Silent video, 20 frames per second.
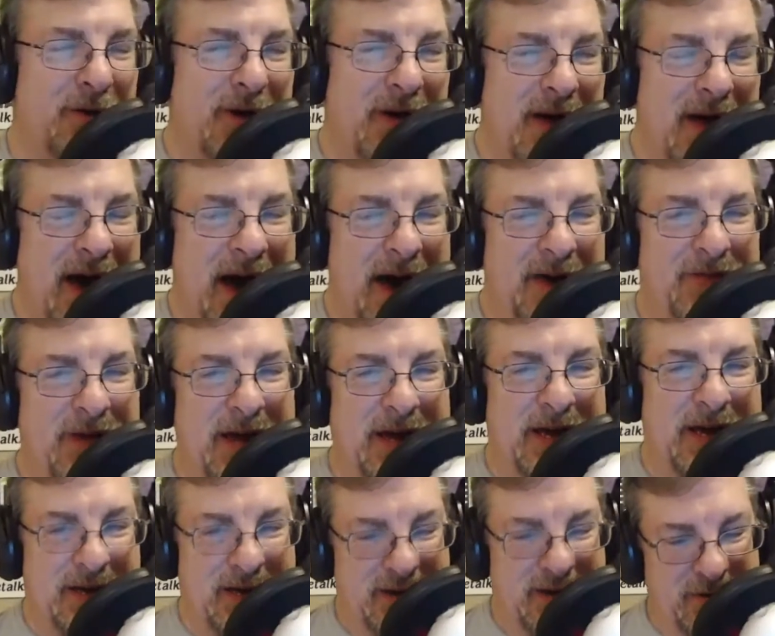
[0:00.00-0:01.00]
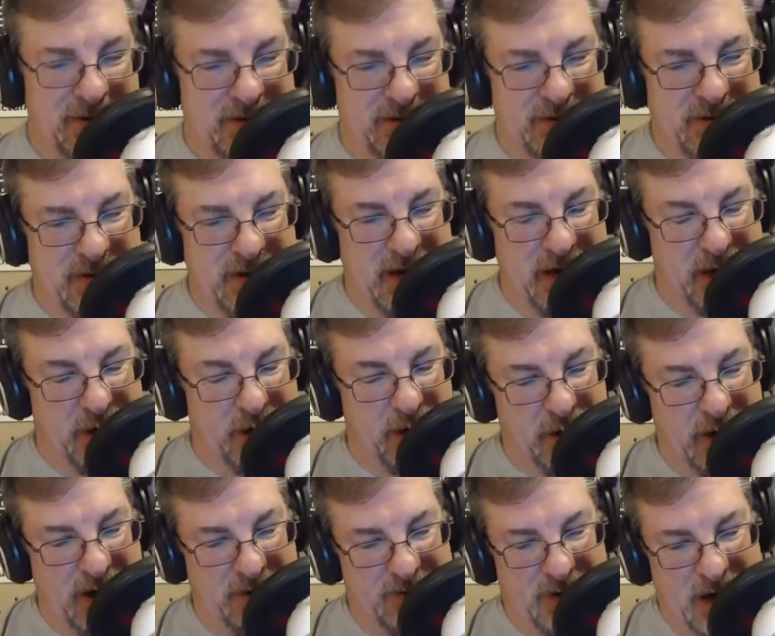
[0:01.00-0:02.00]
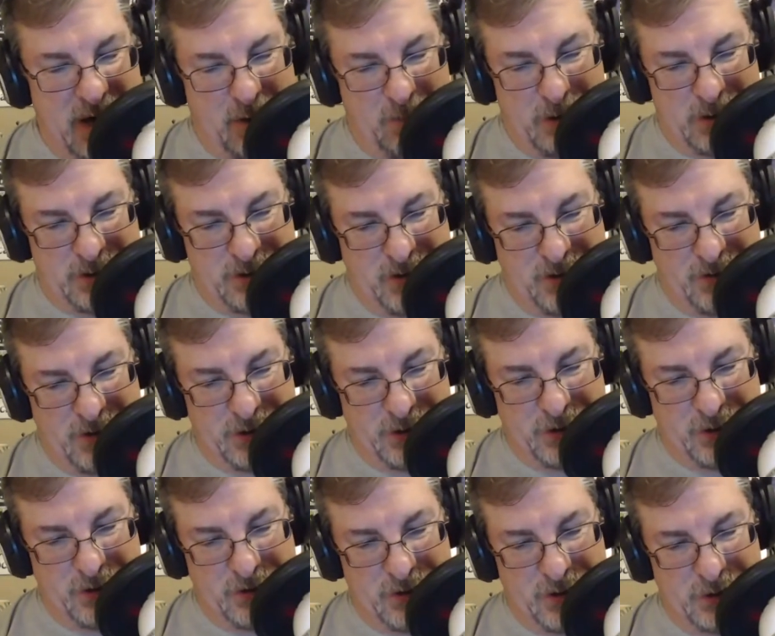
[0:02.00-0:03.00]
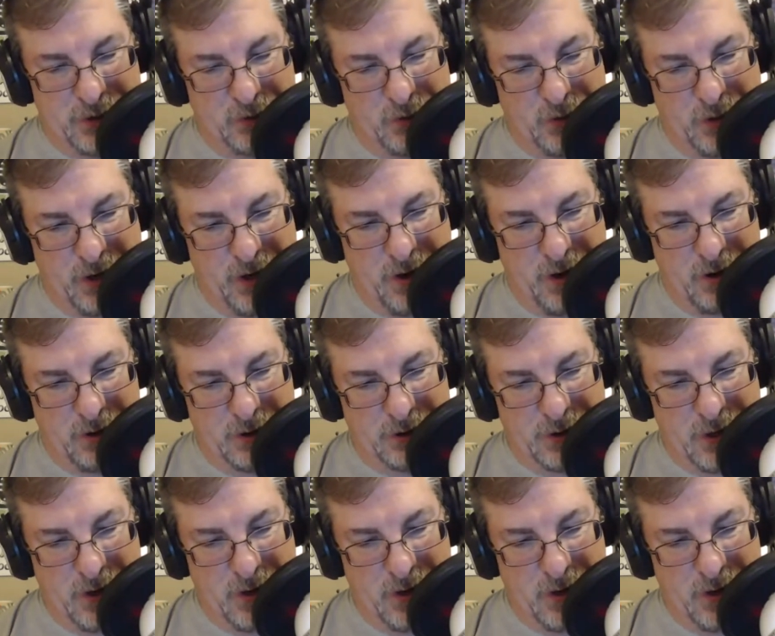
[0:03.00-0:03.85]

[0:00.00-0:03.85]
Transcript: I think Nick, you're gonna have to help us on this one here. So